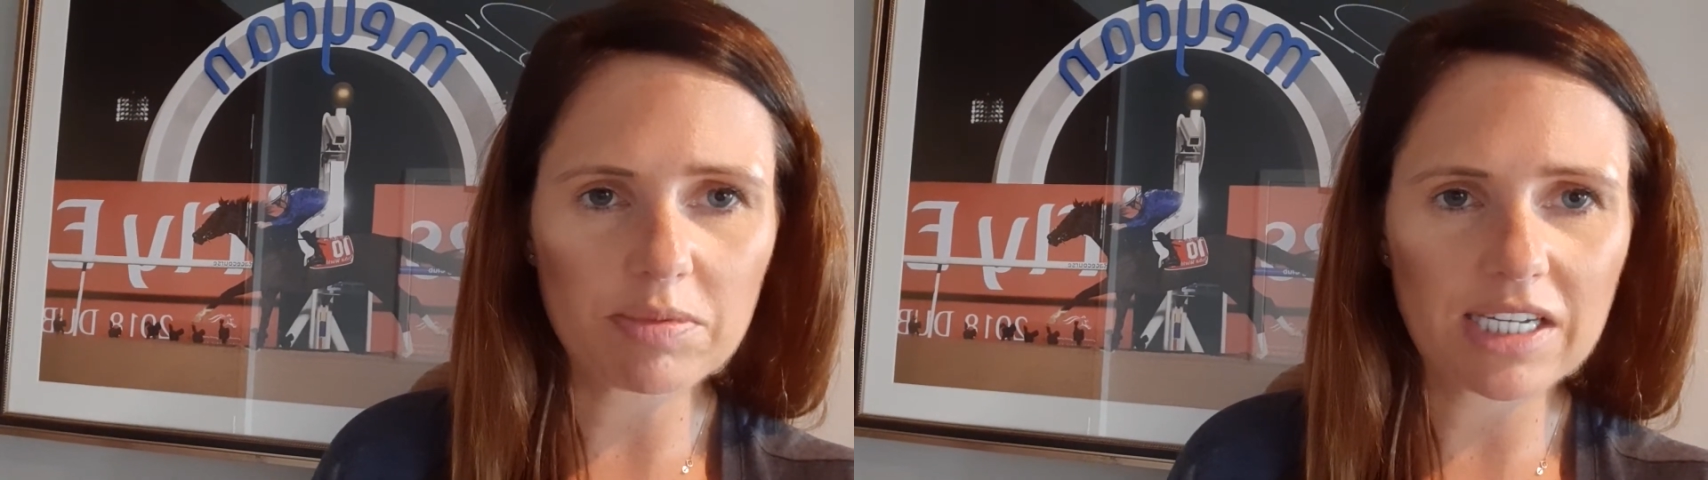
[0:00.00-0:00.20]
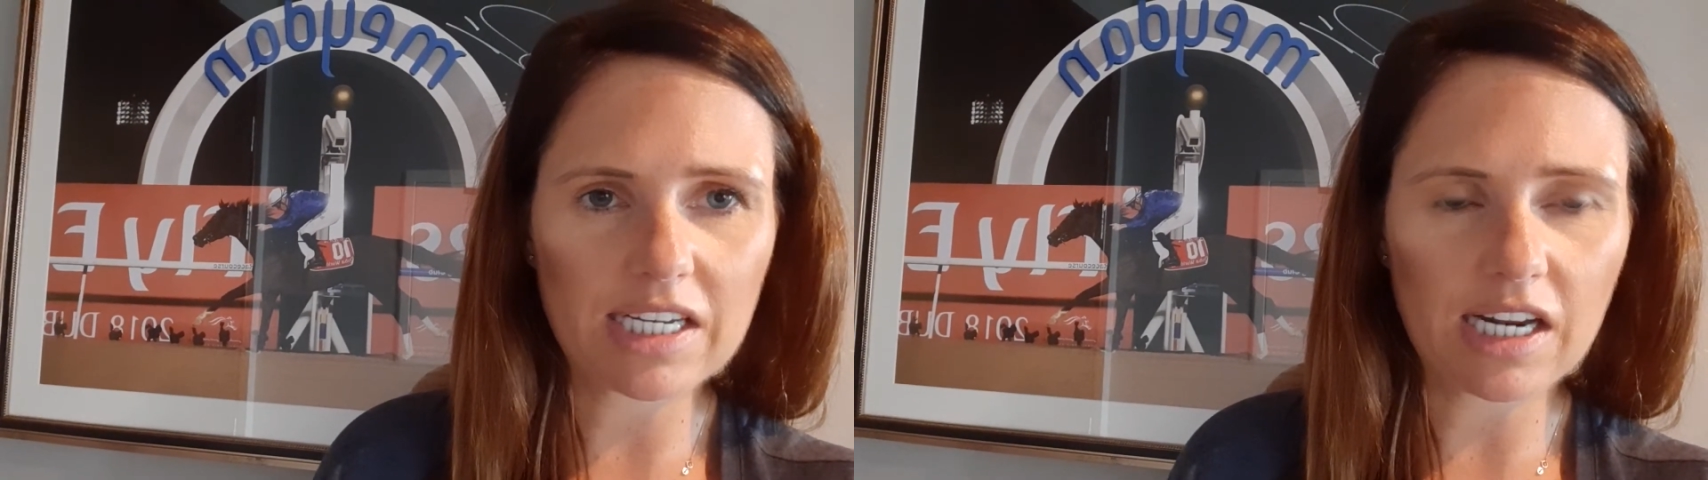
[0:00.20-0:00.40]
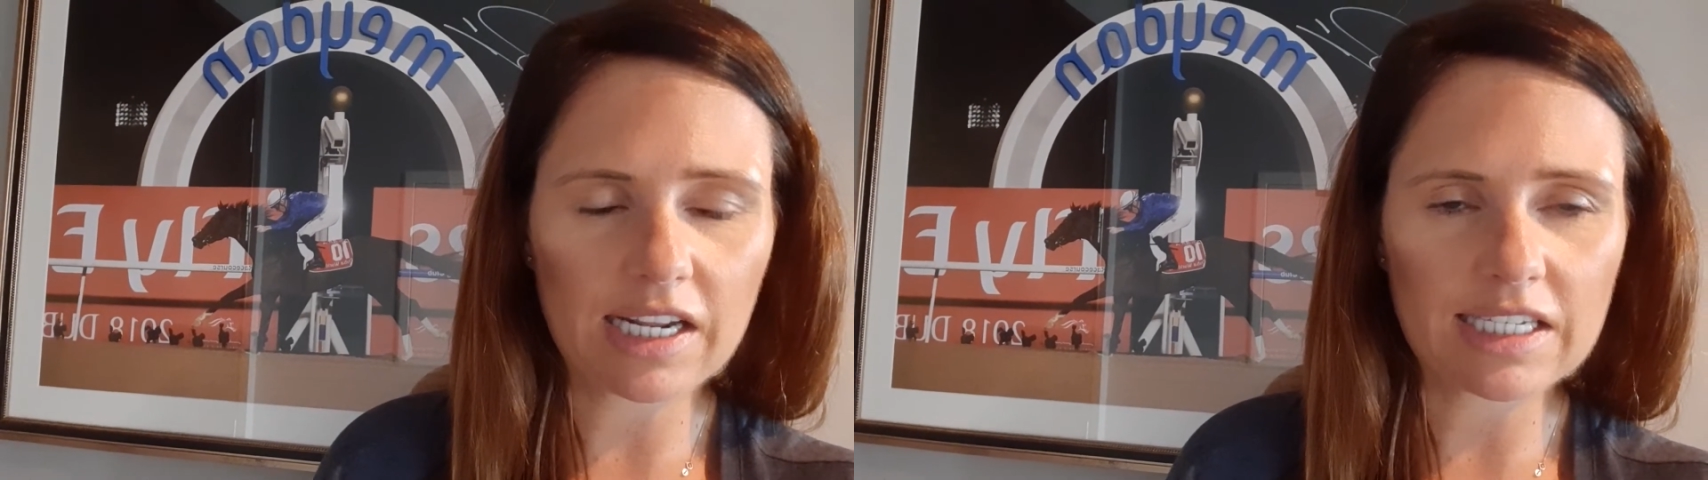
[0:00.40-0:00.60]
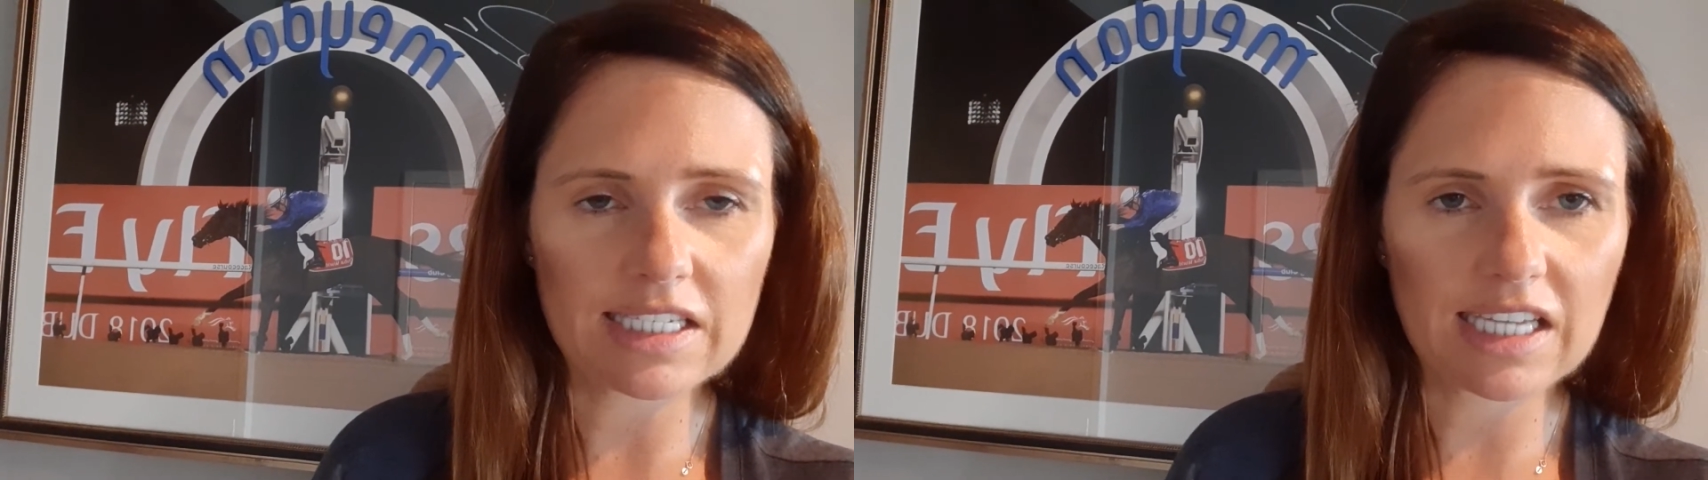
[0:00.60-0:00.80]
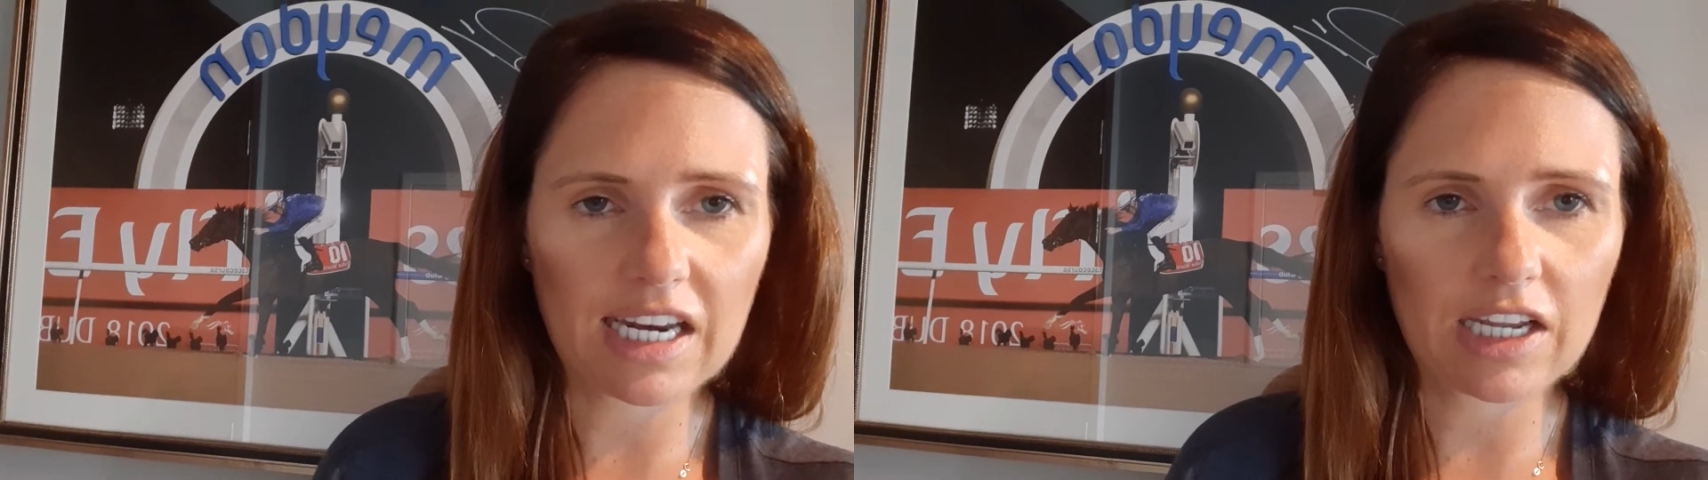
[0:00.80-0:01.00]
particularly because
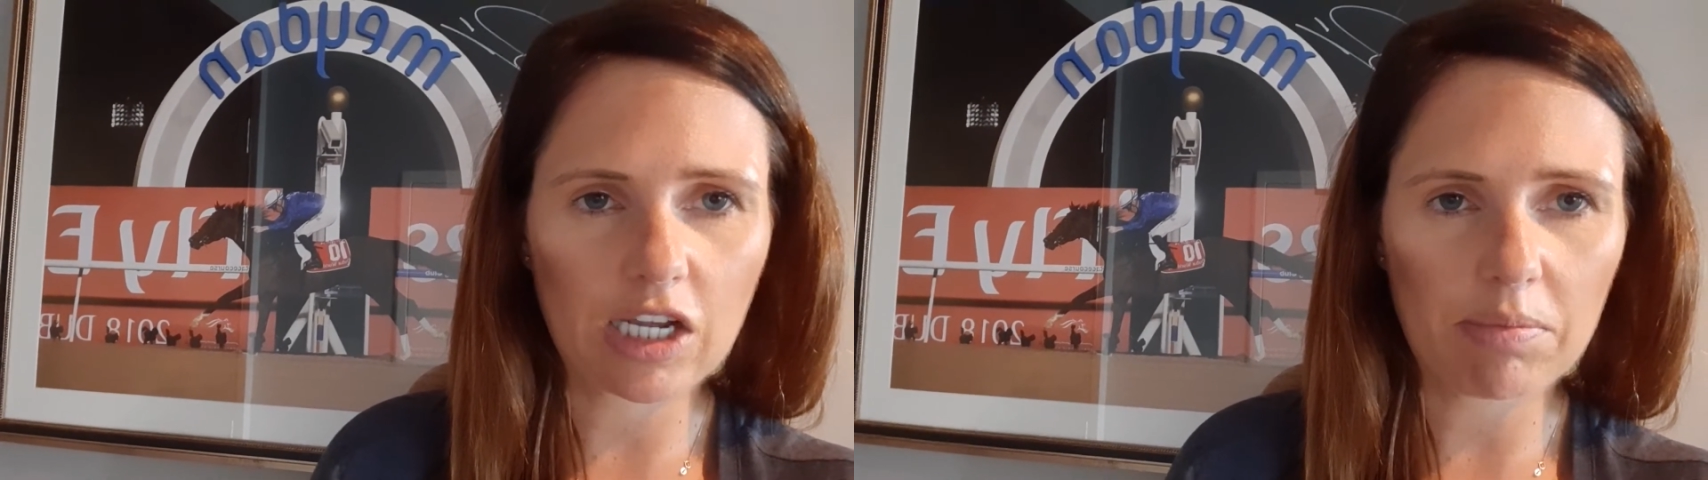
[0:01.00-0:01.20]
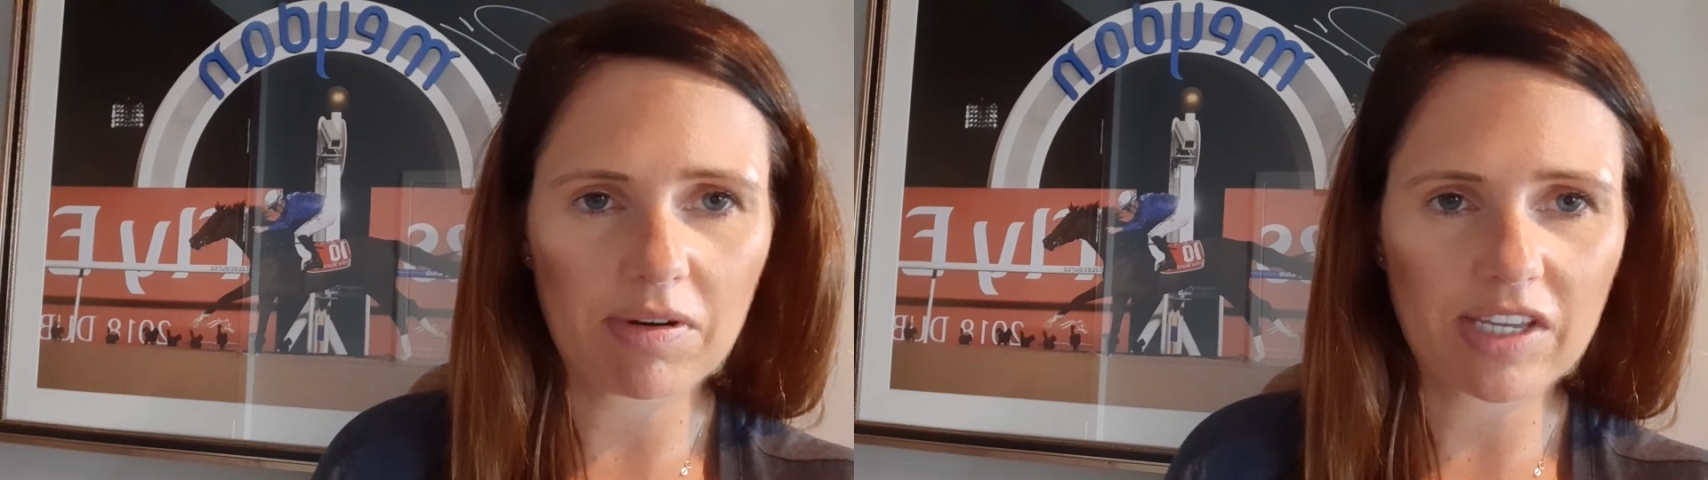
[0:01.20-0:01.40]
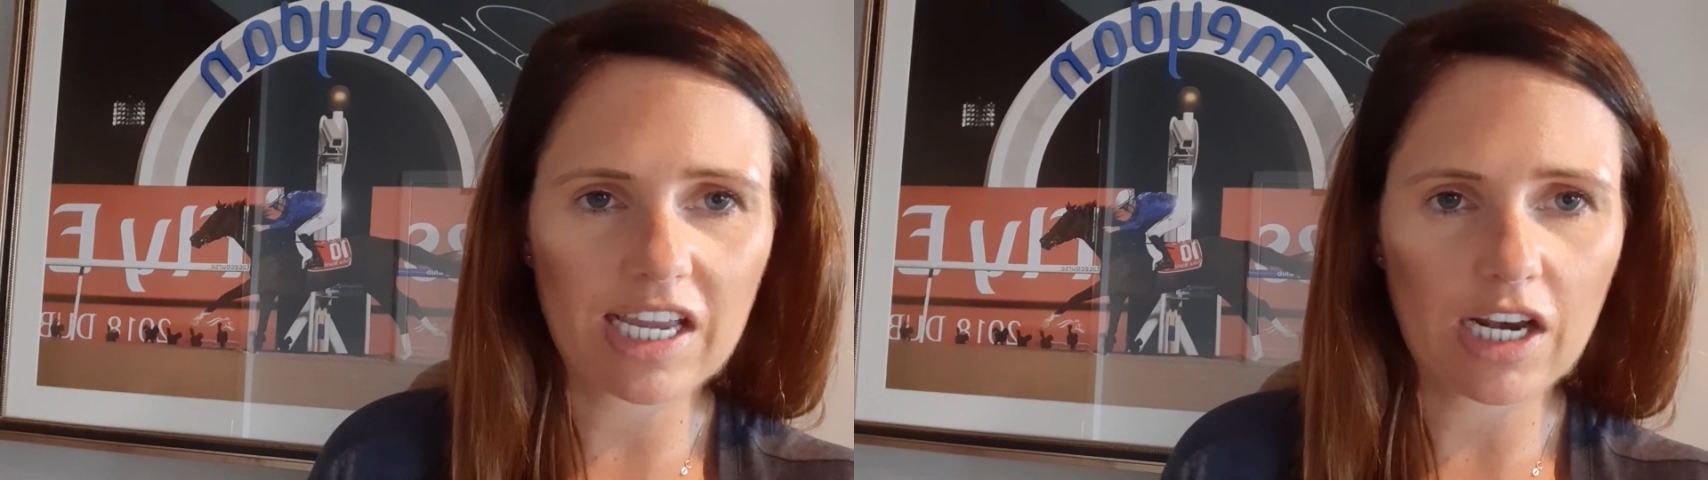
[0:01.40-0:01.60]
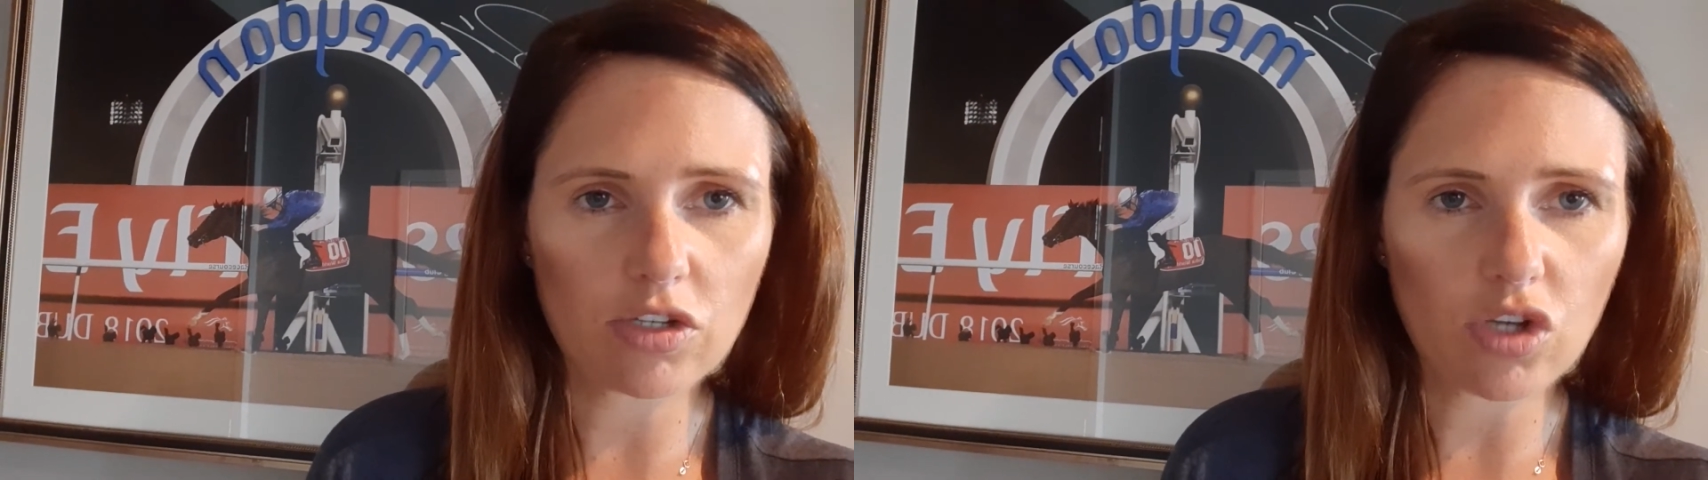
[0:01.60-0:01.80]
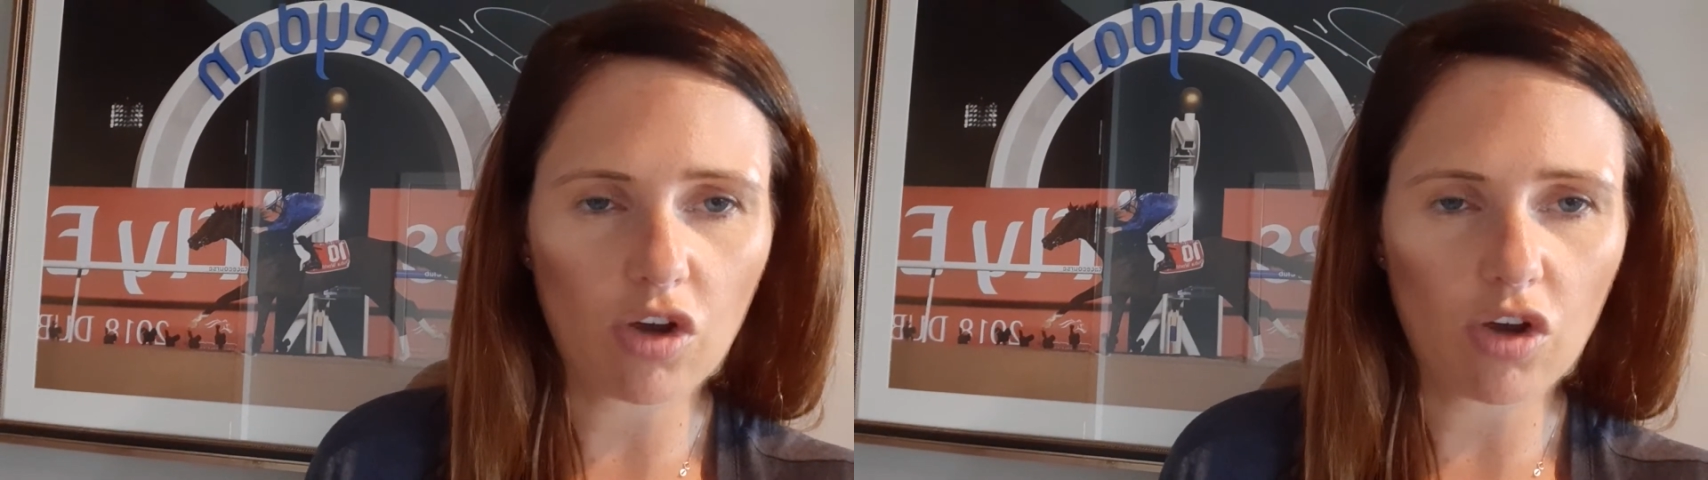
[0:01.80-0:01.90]
he's getting a couple of kilos